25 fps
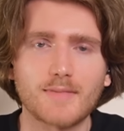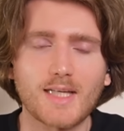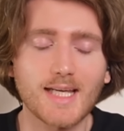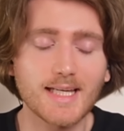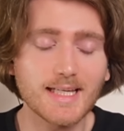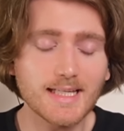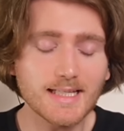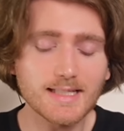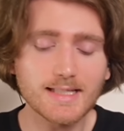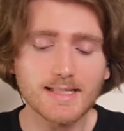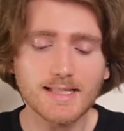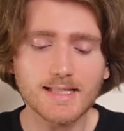
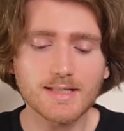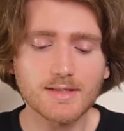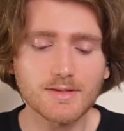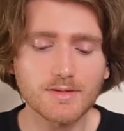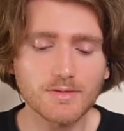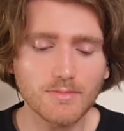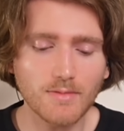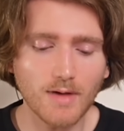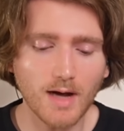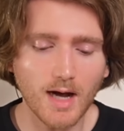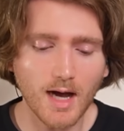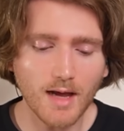And he seeks
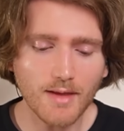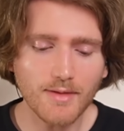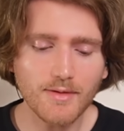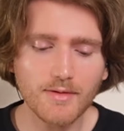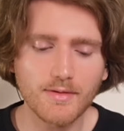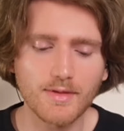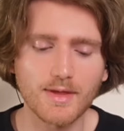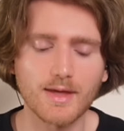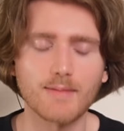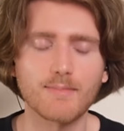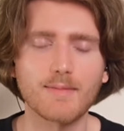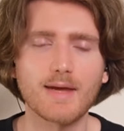to other
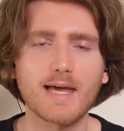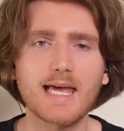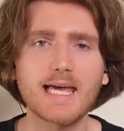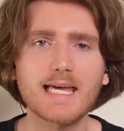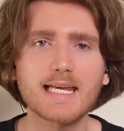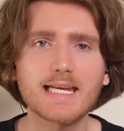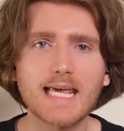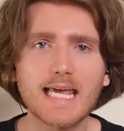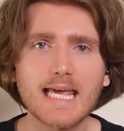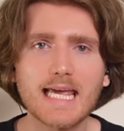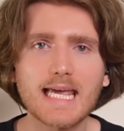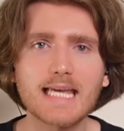them
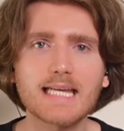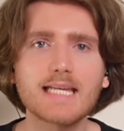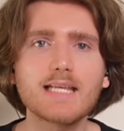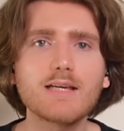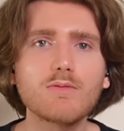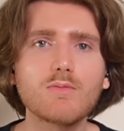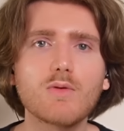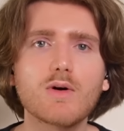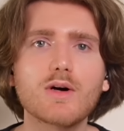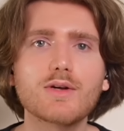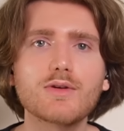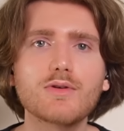and
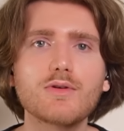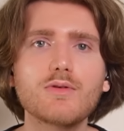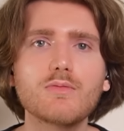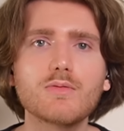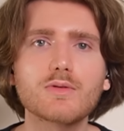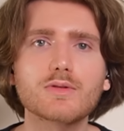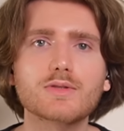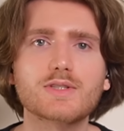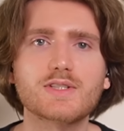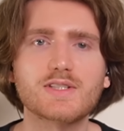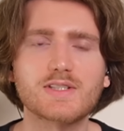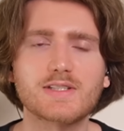anyone who
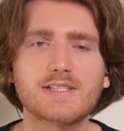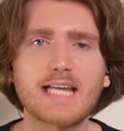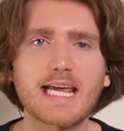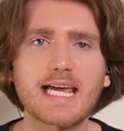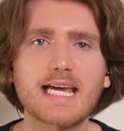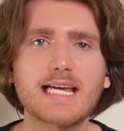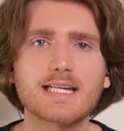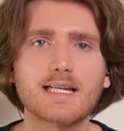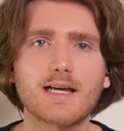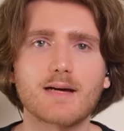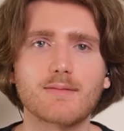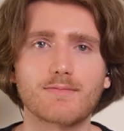will
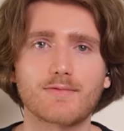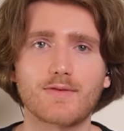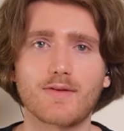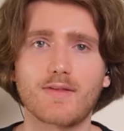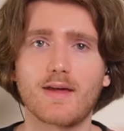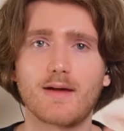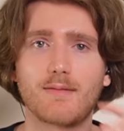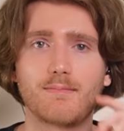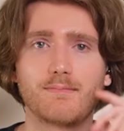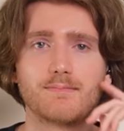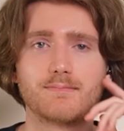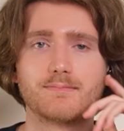stand up for
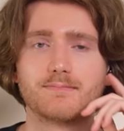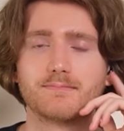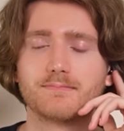them.